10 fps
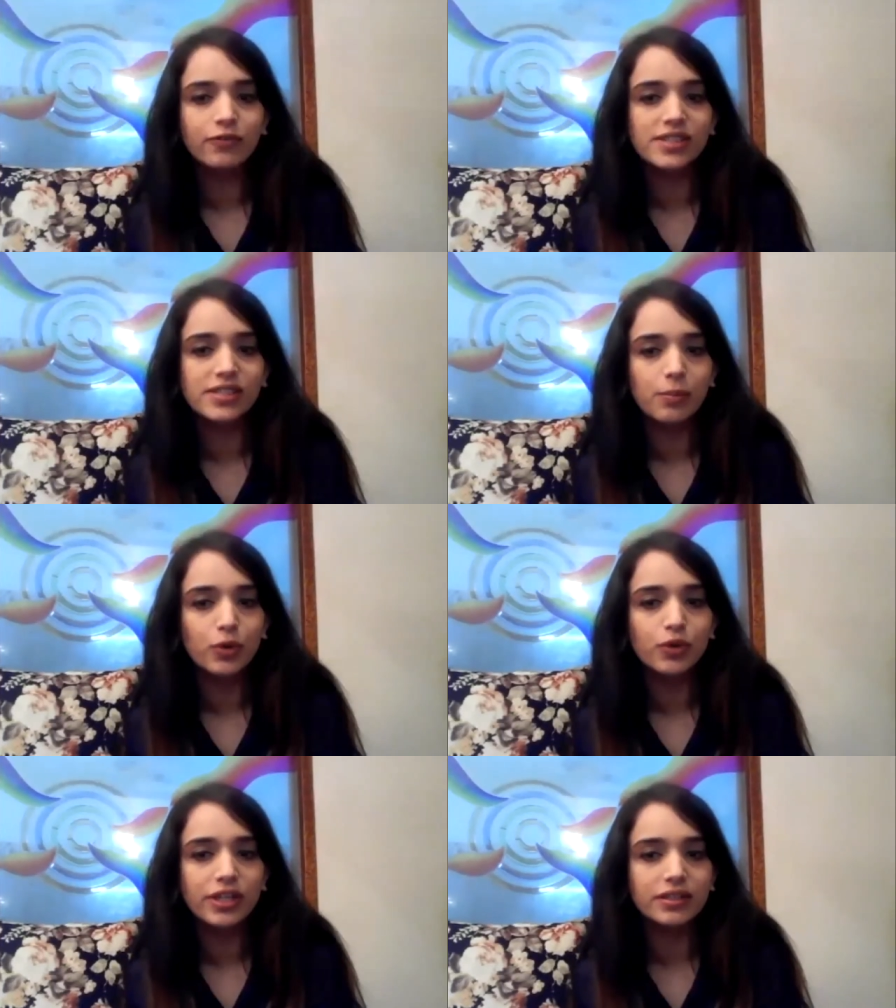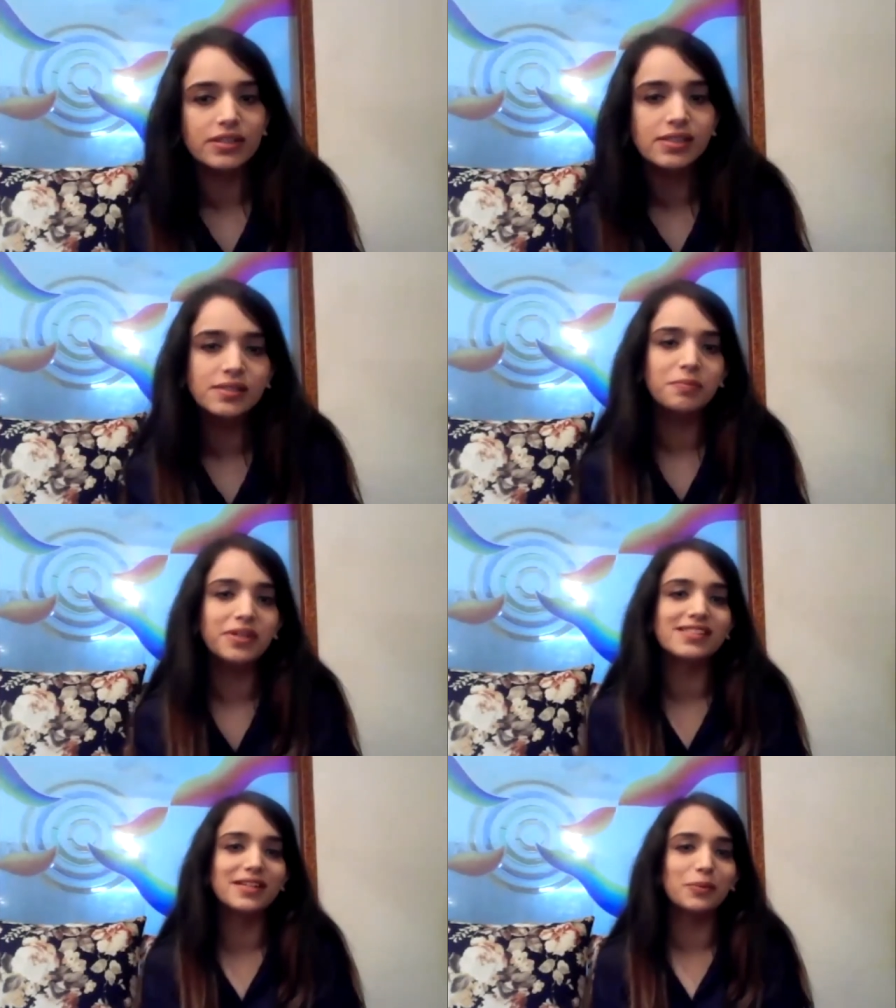wait for some more years?
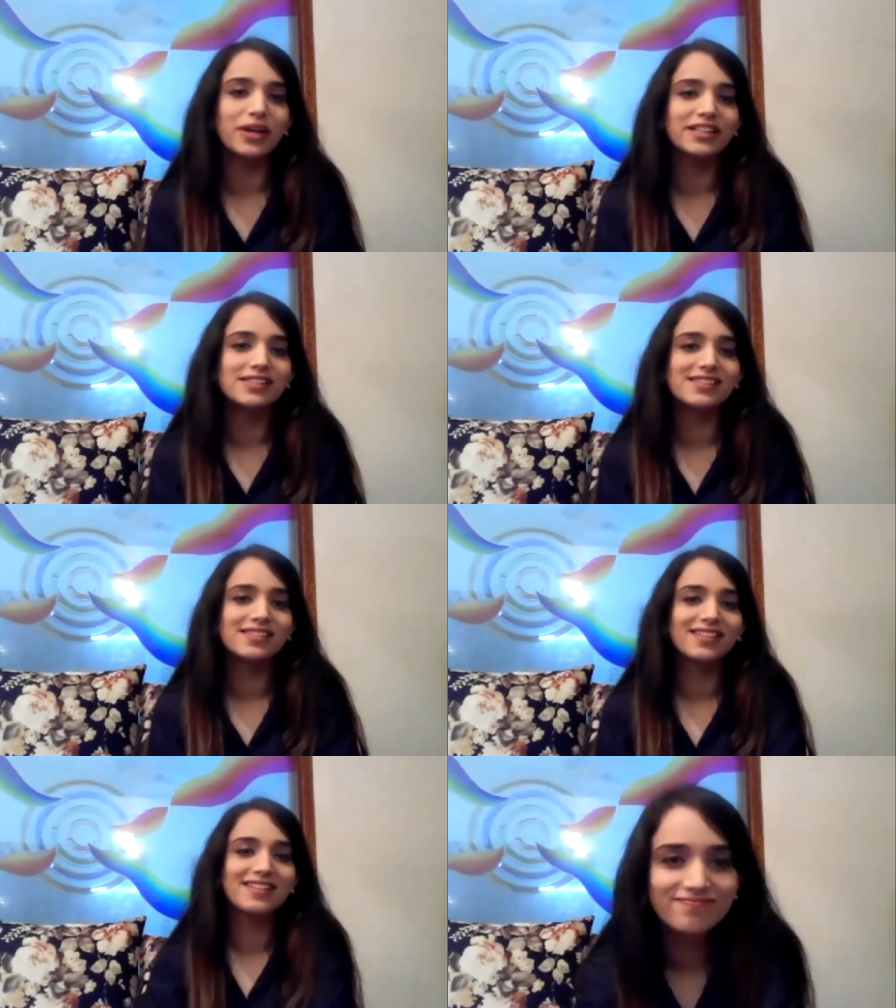Please advise.